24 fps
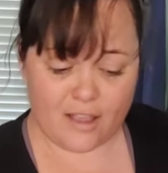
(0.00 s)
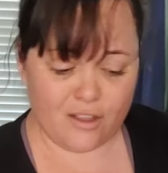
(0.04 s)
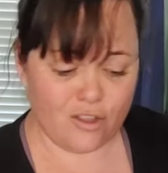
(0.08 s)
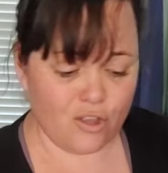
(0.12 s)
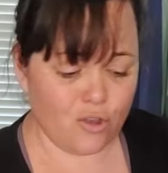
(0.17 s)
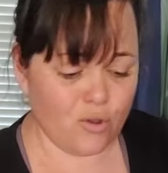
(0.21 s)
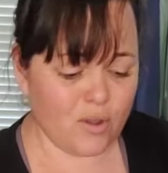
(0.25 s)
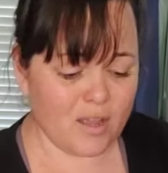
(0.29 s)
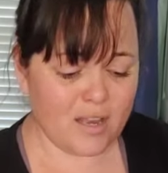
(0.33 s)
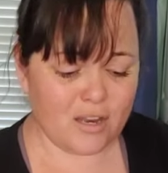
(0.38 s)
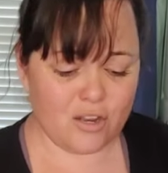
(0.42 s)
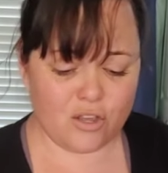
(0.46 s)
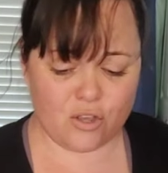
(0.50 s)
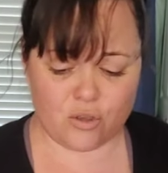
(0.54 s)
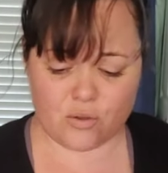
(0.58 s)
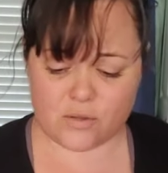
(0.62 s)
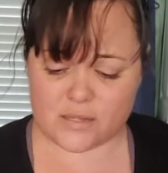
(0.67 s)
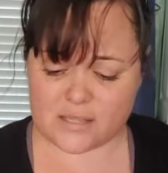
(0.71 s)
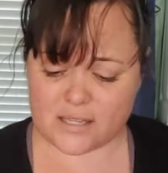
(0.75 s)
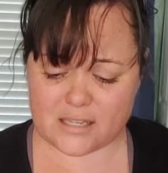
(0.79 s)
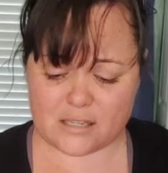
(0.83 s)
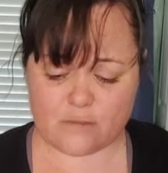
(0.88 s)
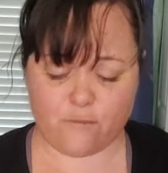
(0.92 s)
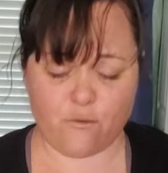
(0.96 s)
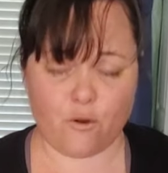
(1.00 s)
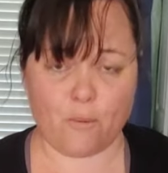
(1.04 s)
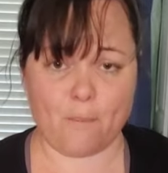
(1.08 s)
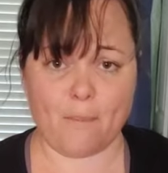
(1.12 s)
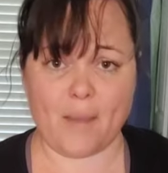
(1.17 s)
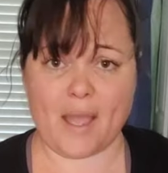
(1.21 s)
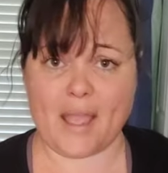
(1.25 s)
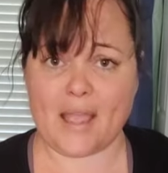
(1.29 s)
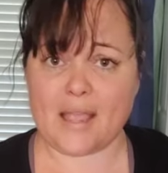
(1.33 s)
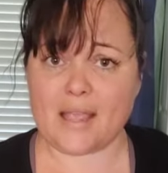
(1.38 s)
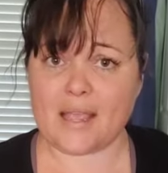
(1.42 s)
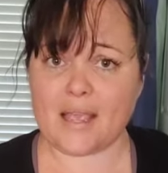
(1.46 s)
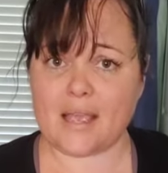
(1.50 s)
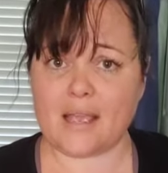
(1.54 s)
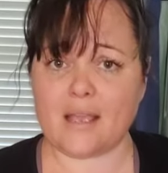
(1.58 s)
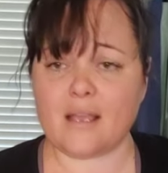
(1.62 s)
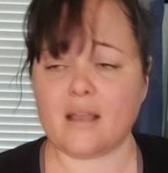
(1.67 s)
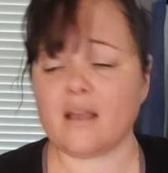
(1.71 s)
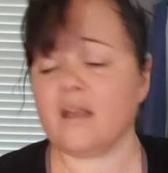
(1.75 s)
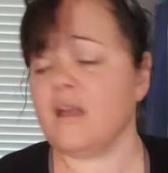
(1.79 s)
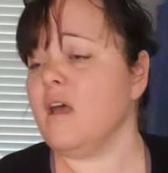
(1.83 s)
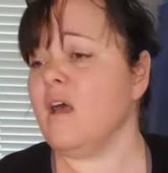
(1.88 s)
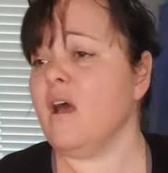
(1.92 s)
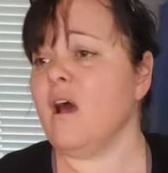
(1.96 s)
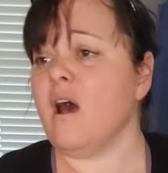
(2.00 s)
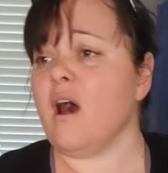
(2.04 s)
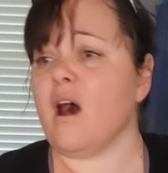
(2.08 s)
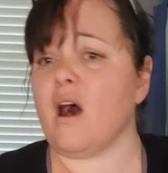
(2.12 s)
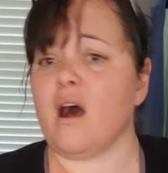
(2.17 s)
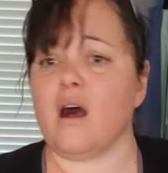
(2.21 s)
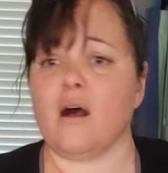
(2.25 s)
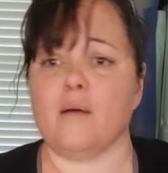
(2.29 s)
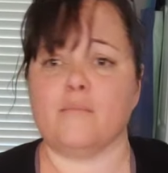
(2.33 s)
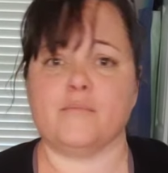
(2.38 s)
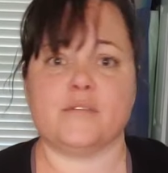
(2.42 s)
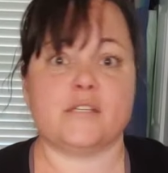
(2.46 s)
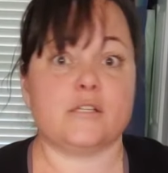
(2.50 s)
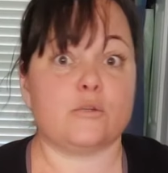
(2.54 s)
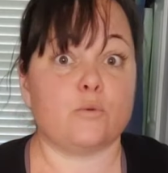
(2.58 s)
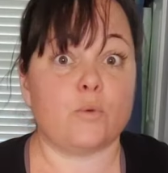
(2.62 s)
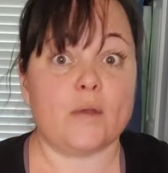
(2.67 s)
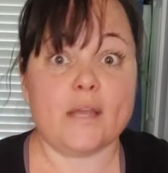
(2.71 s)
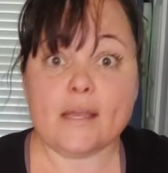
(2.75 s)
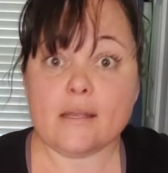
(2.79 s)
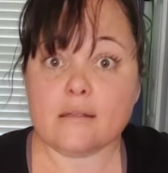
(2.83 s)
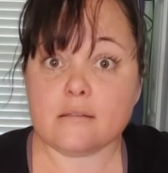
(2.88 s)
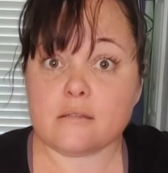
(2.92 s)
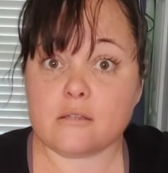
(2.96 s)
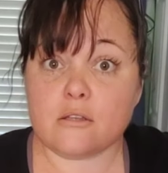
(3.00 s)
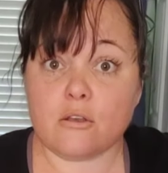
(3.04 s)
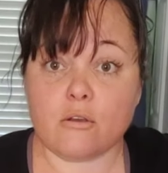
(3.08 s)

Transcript: And you can use this for baking sweets.